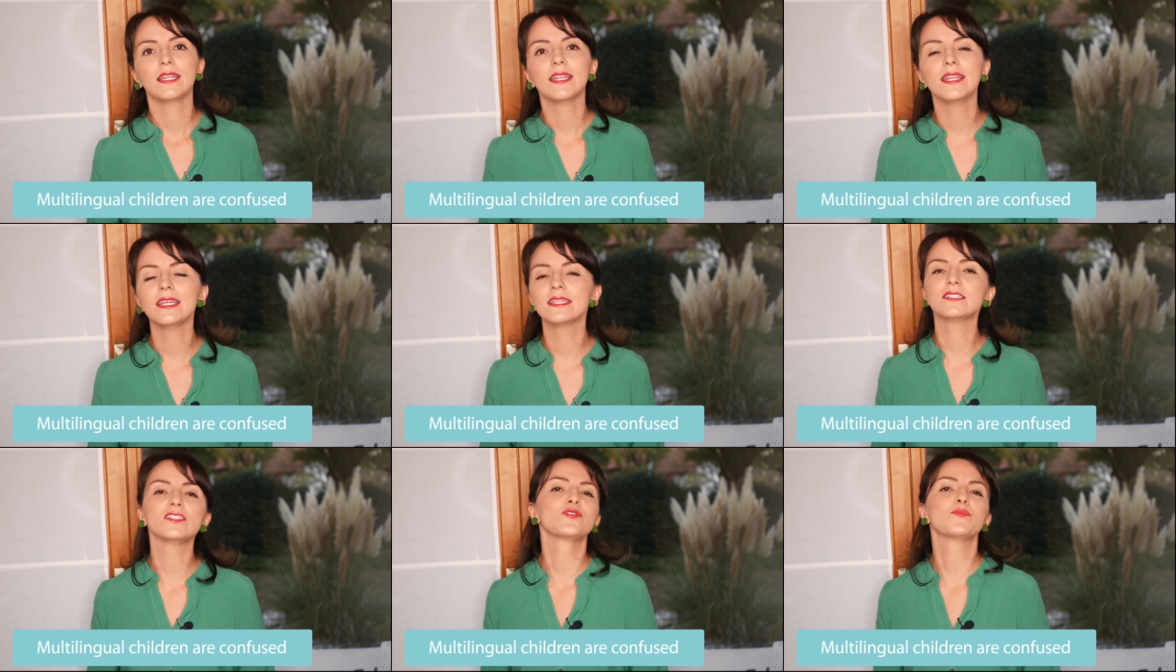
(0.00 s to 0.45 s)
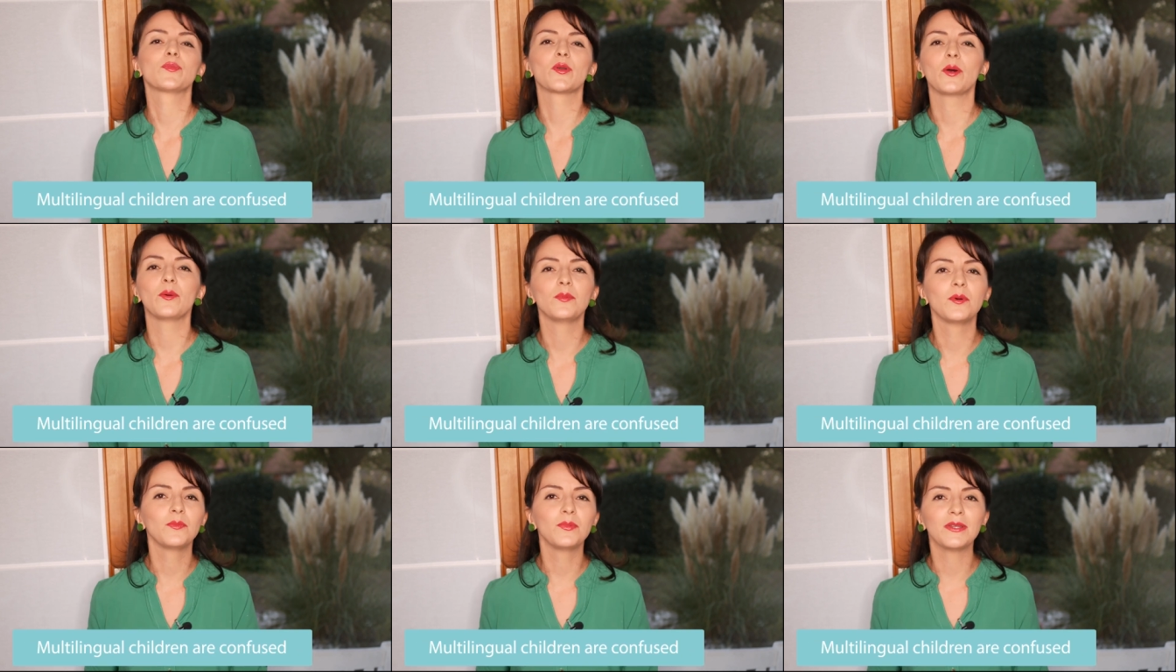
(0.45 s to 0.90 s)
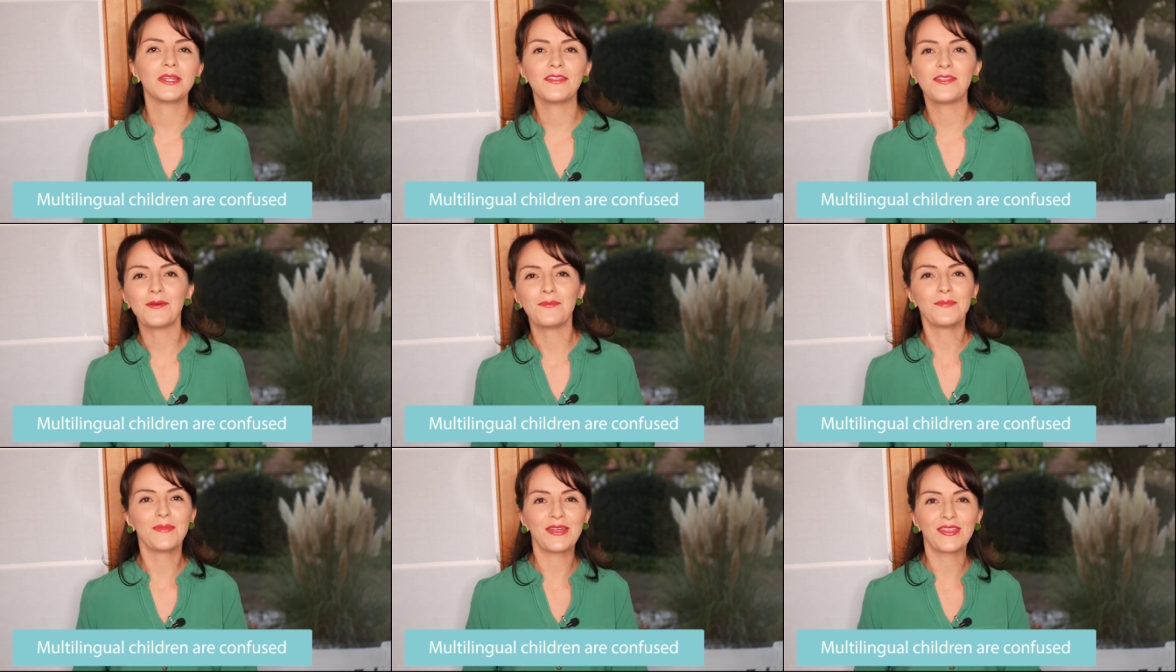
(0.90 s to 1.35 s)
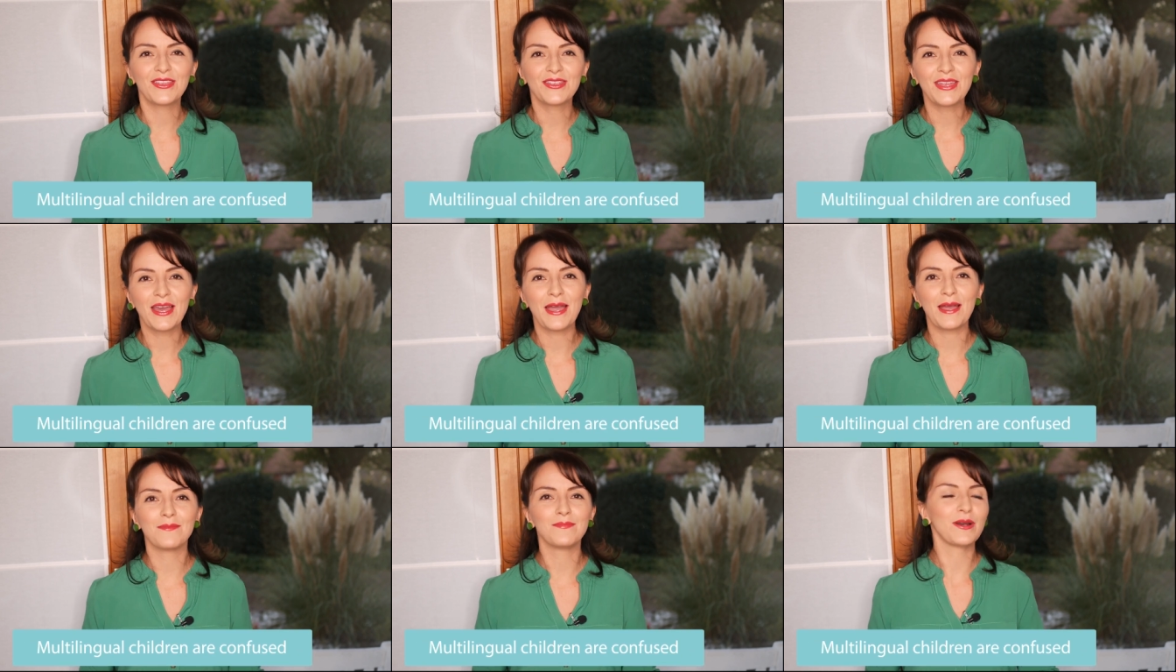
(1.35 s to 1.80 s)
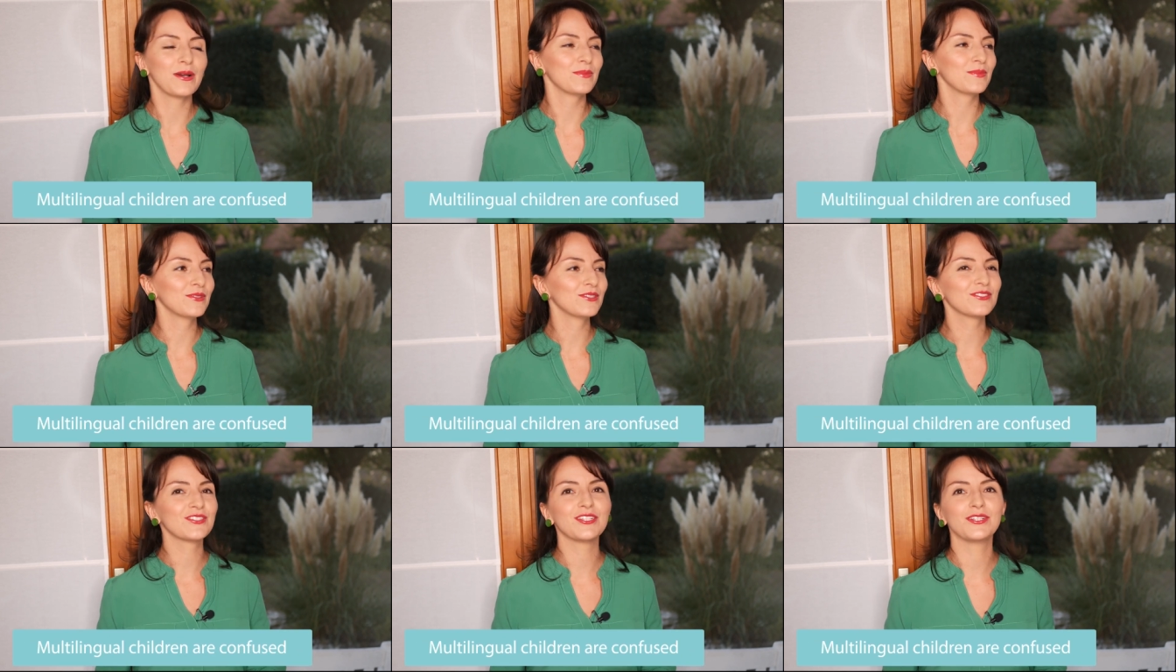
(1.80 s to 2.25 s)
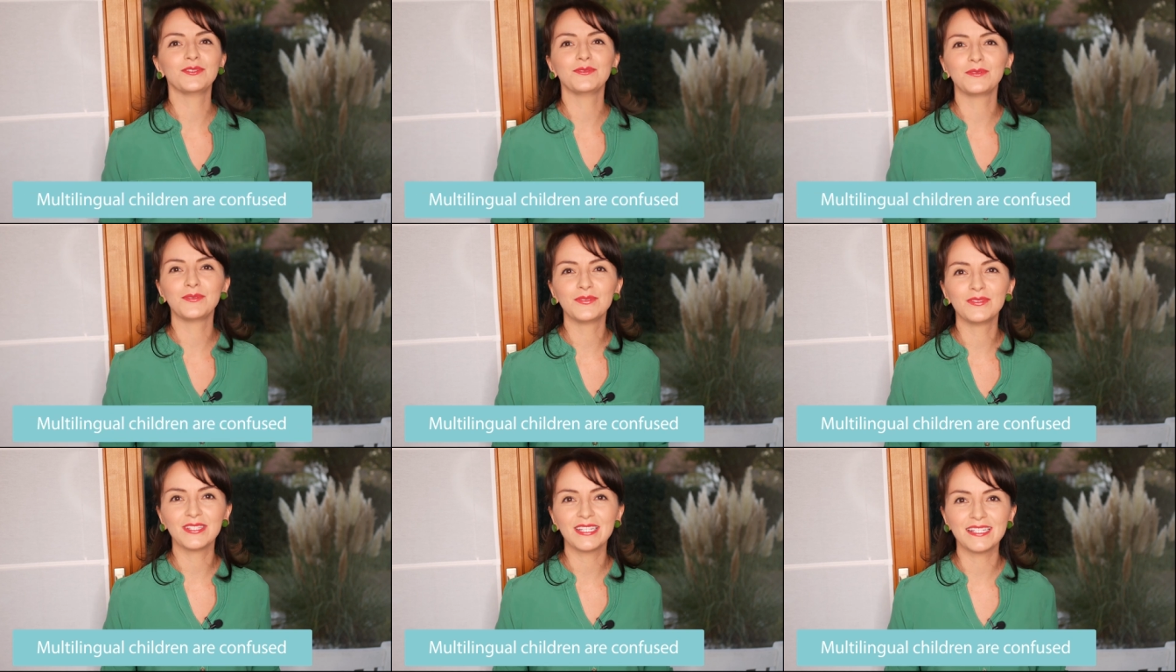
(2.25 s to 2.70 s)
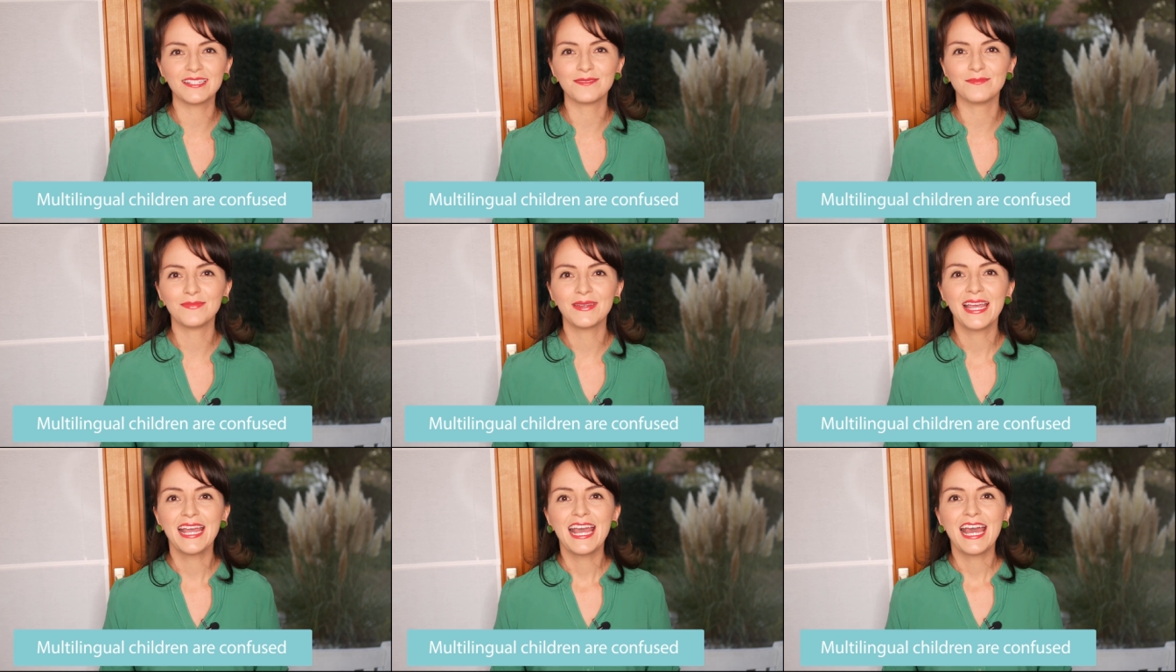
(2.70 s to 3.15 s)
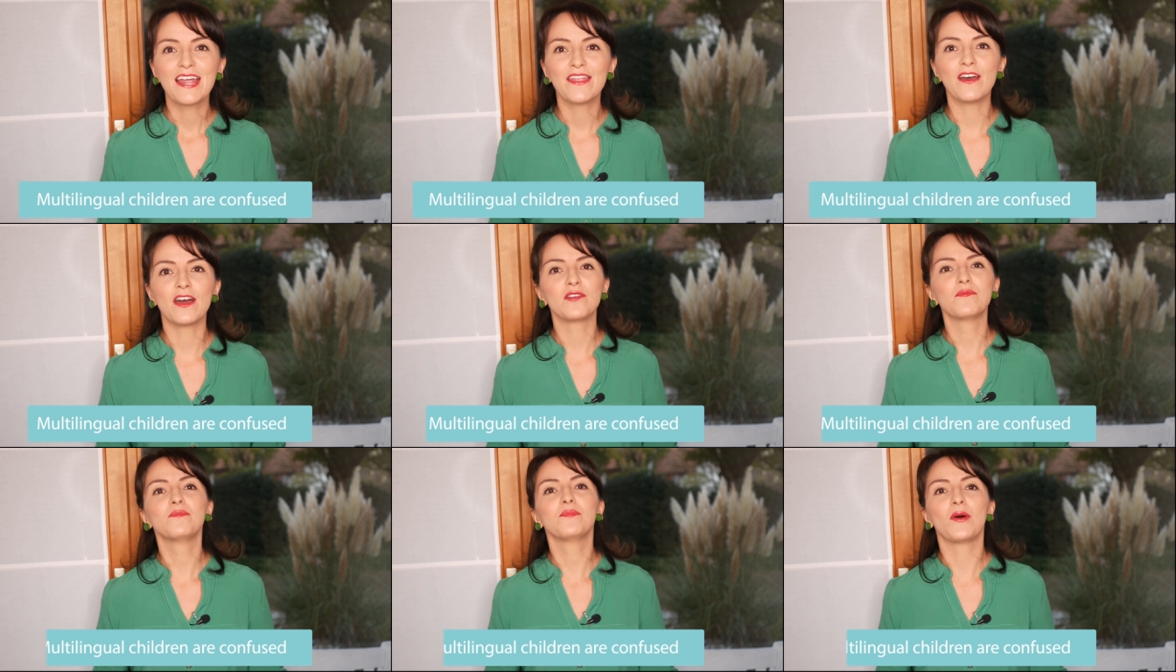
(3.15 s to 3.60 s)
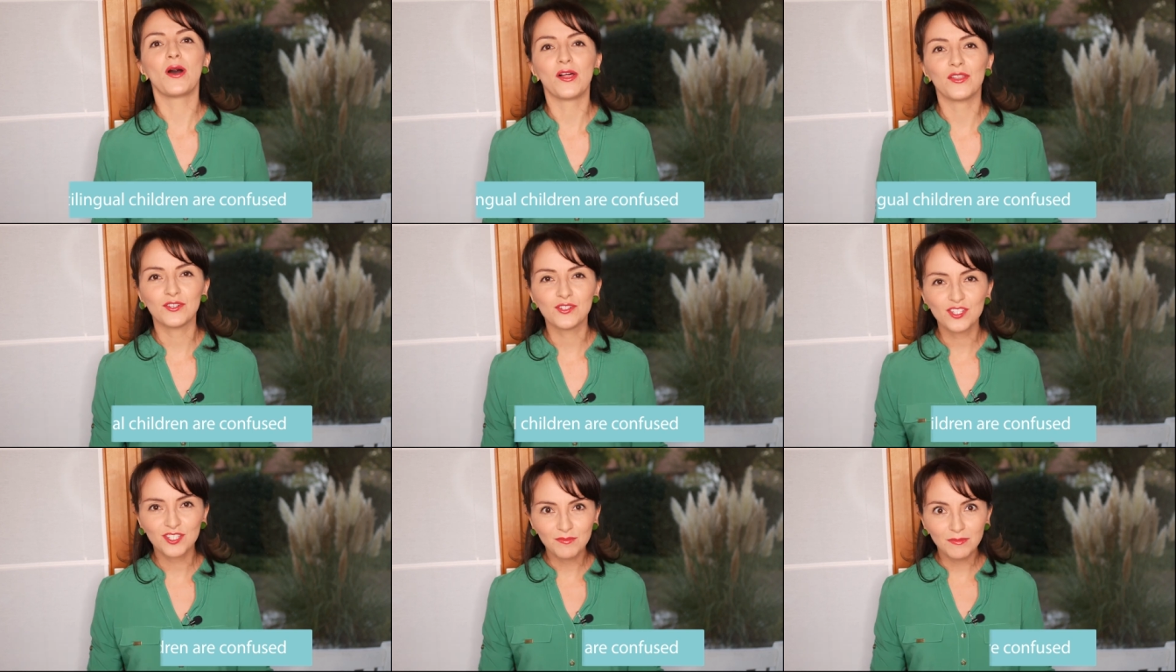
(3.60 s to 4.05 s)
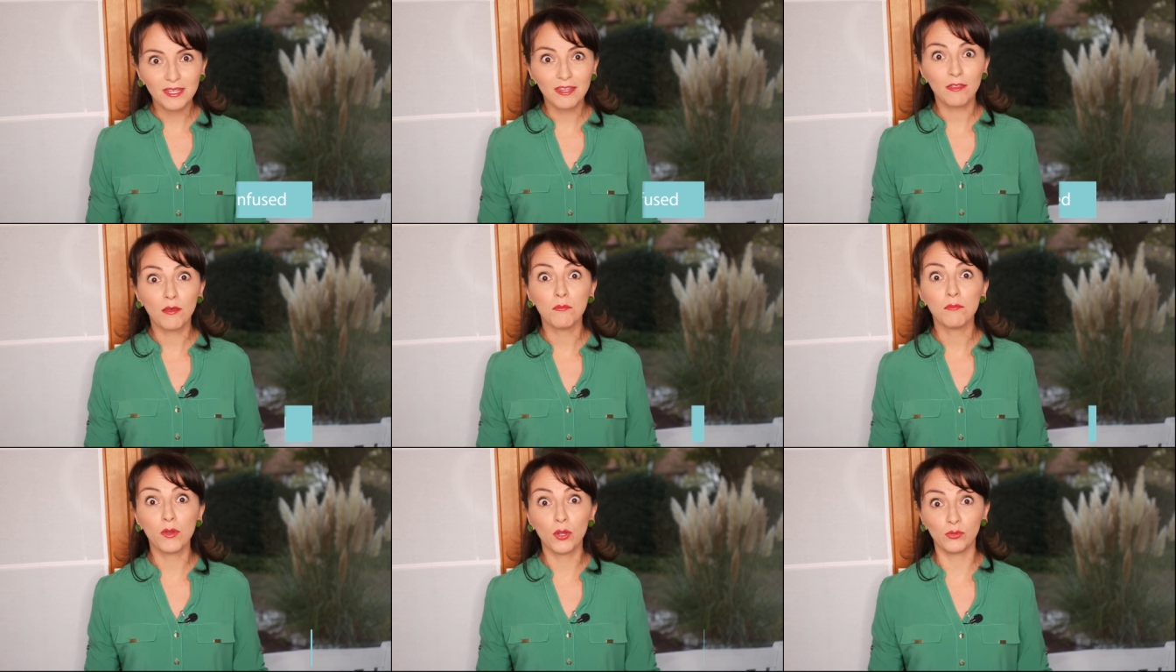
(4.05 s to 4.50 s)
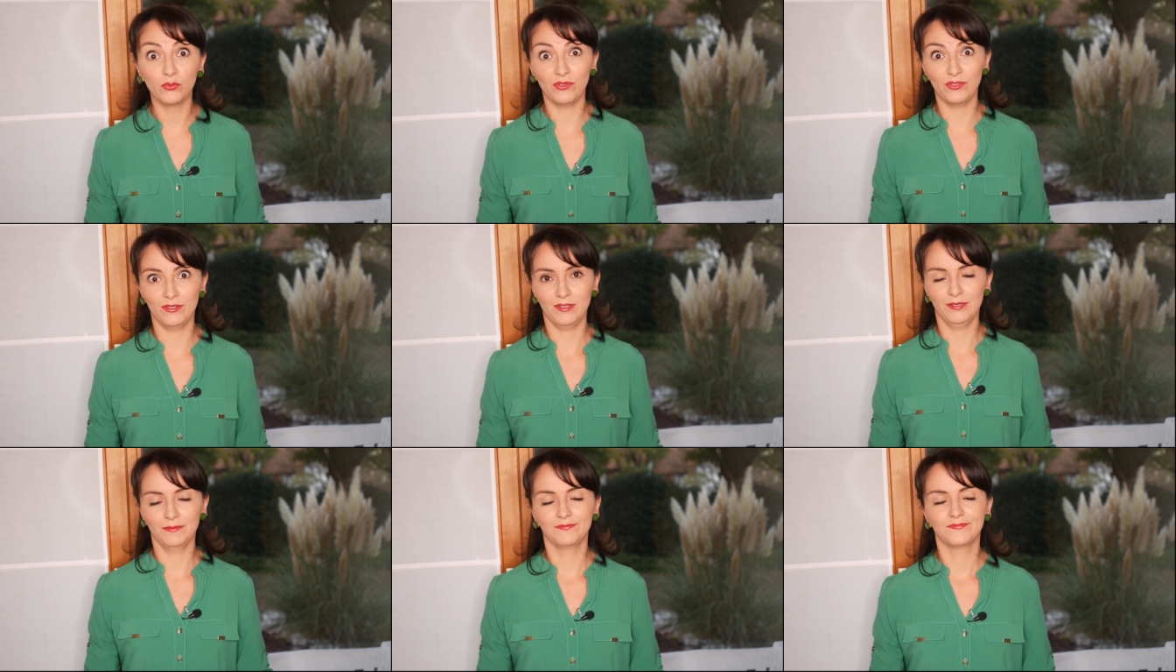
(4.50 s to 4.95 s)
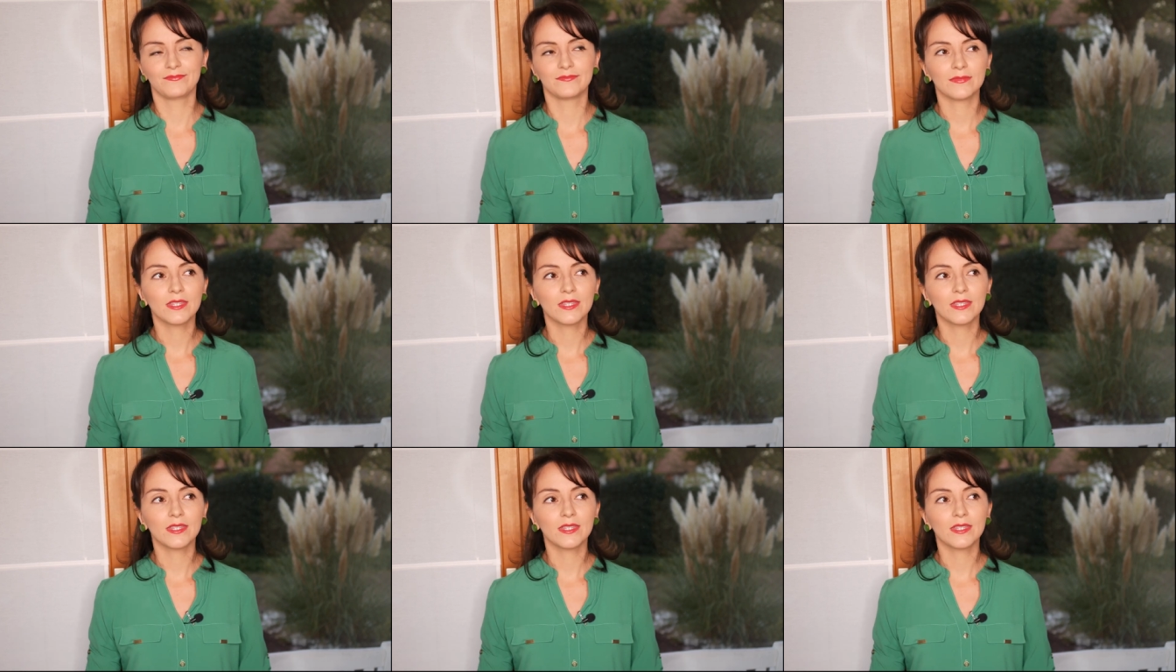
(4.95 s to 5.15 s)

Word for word: This is probably the myth about multilingualism that bothers me the most.